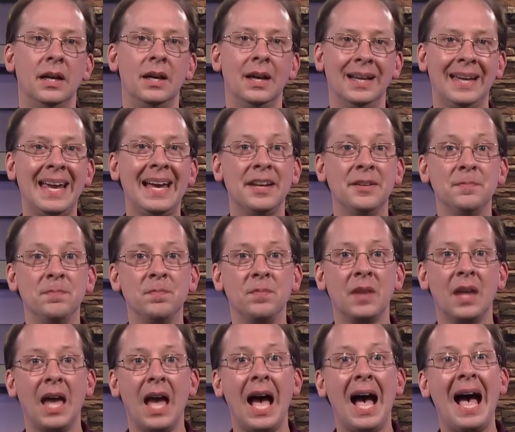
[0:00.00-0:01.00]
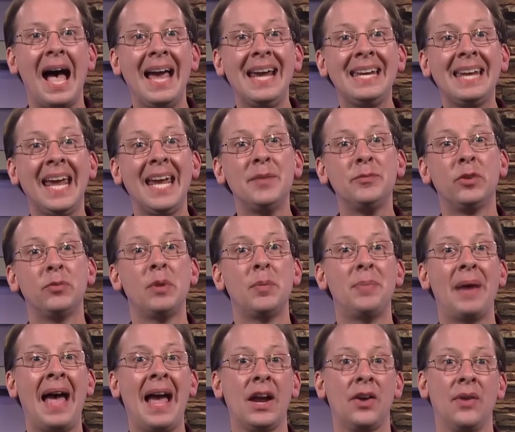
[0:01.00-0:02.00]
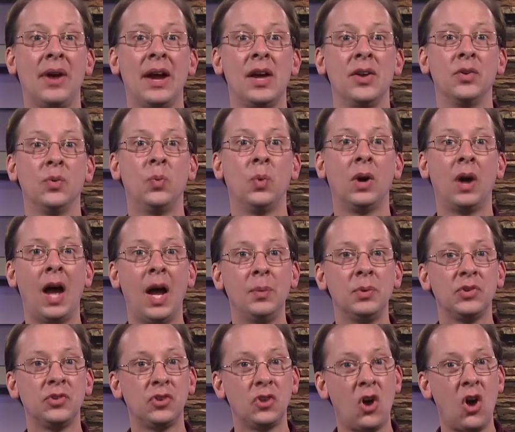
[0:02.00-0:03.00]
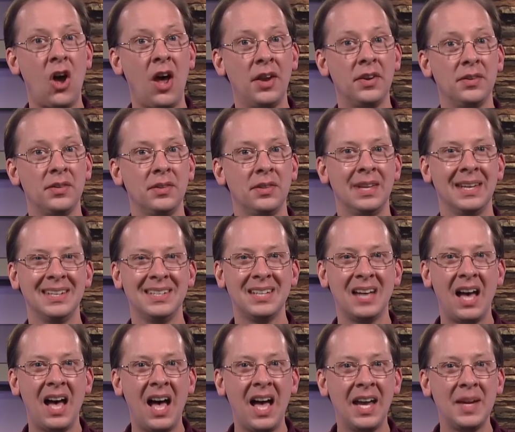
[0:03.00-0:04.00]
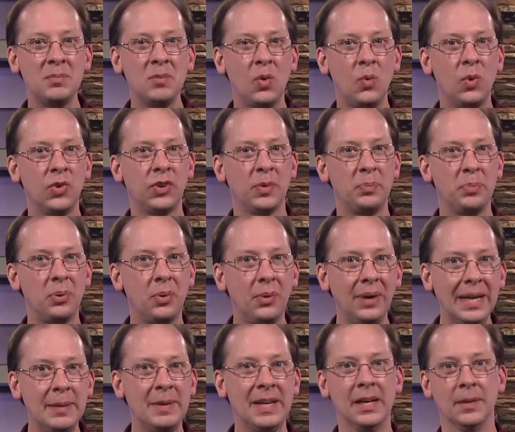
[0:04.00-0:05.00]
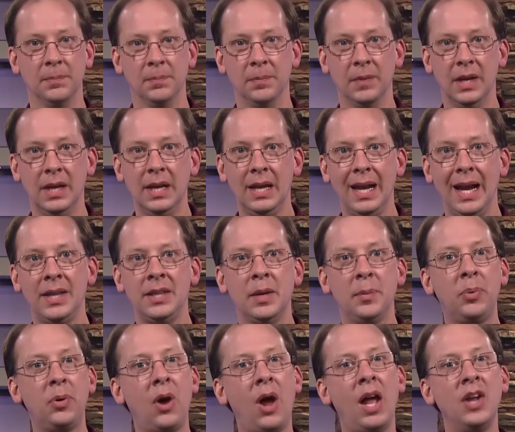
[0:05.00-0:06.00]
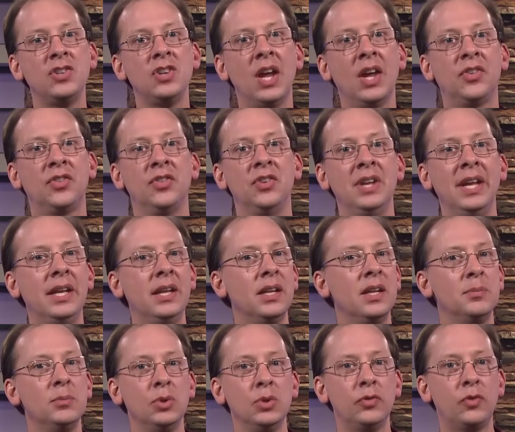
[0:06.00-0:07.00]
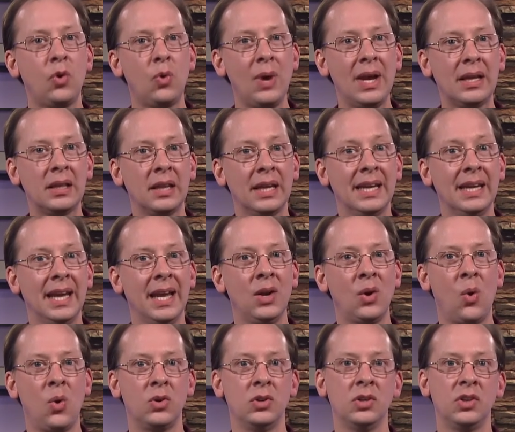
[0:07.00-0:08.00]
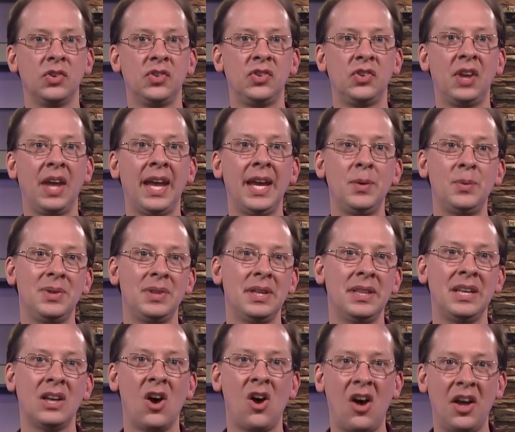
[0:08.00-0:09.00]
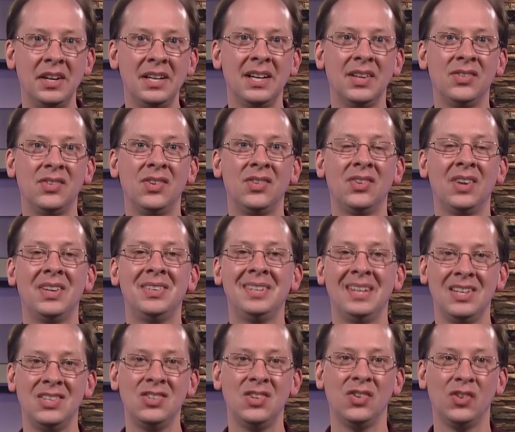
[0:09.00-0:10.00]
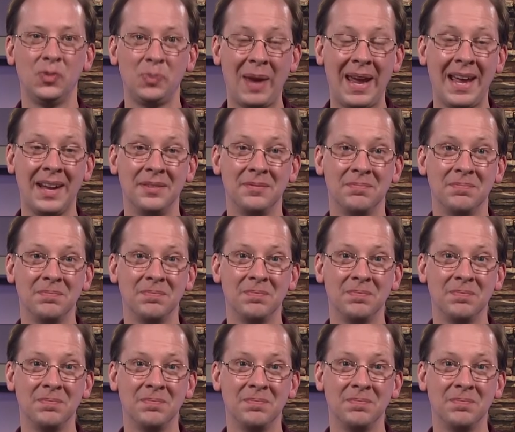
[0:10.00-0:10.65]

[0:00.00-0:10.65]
Again, I came from a background where I was taught that time was a premium and that projects needed to move quickly in order to stay within the audience's attention span.